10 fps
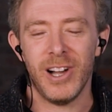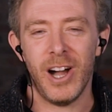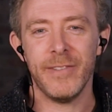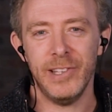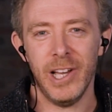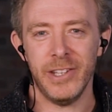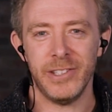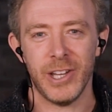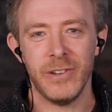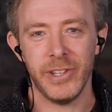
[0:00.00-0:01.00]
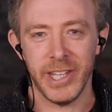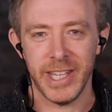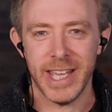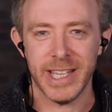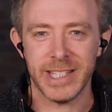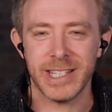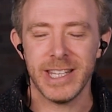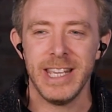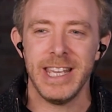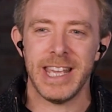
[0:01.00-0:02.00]
I've learned over the years
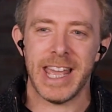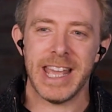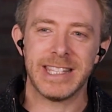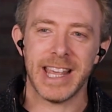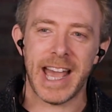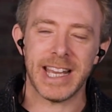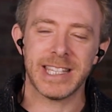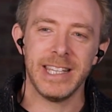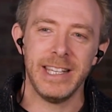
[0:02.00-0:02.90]
is that,